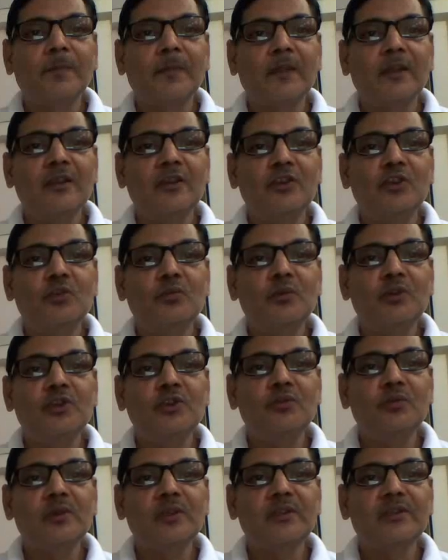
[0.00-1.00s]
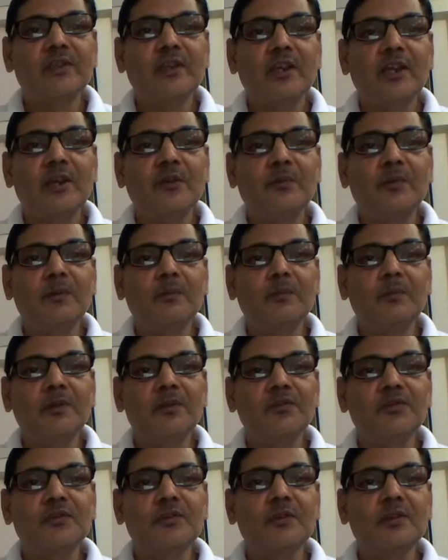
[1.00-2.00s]
individuals
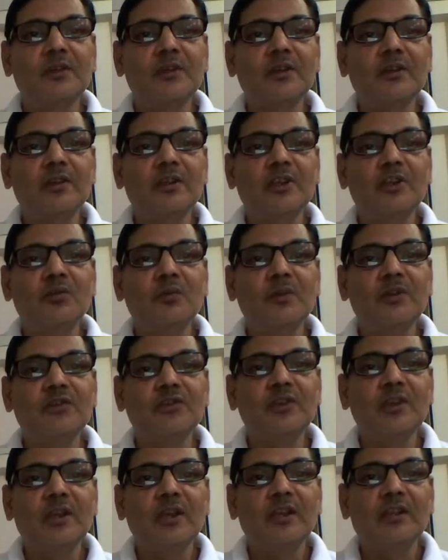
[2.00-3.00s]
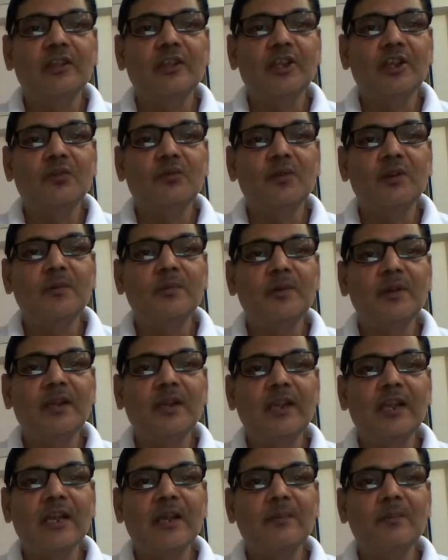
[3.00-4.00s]
in which there will be
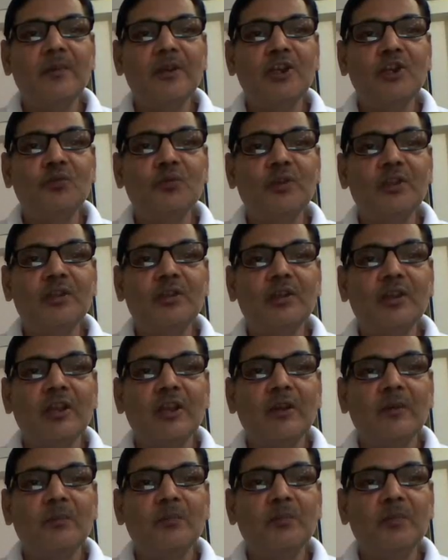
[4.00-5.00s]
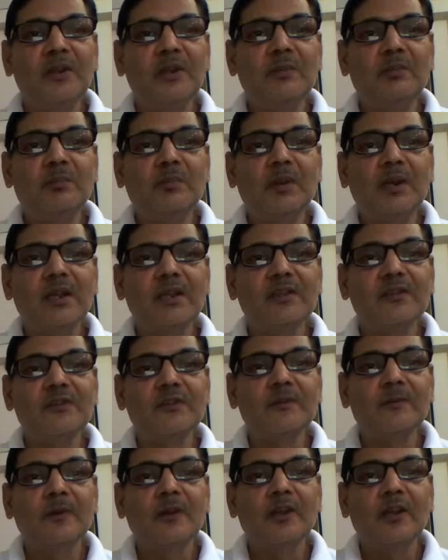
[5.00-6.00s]
a gamete with B
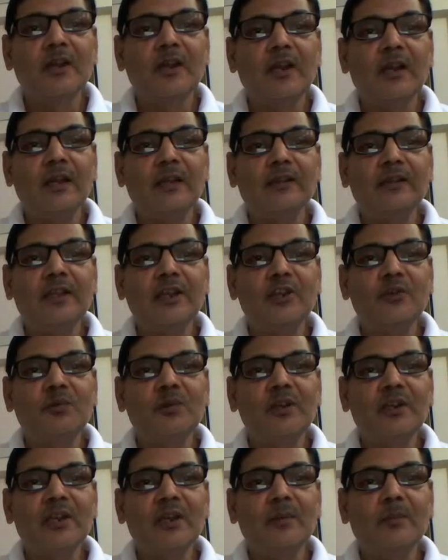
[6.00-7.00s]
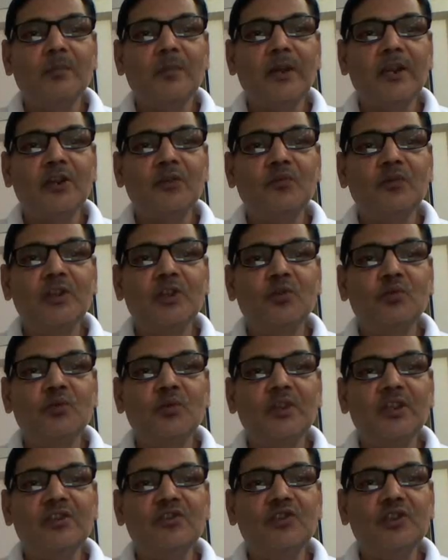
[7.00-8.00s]
plus, and that will combine with
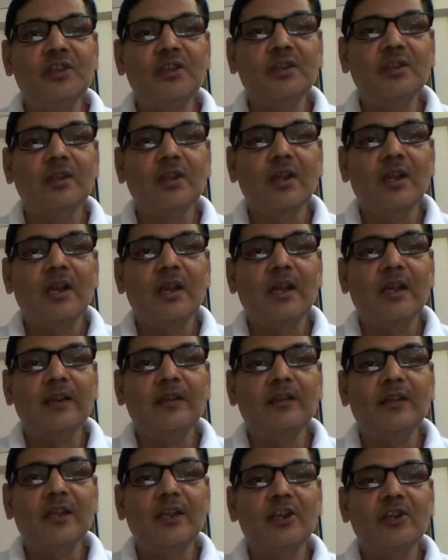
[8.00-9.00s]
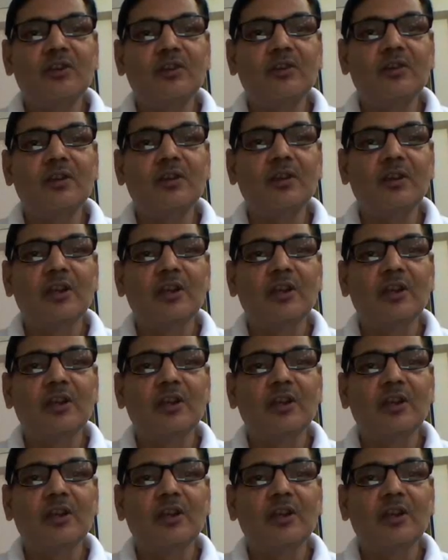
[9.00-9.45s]
VG, and that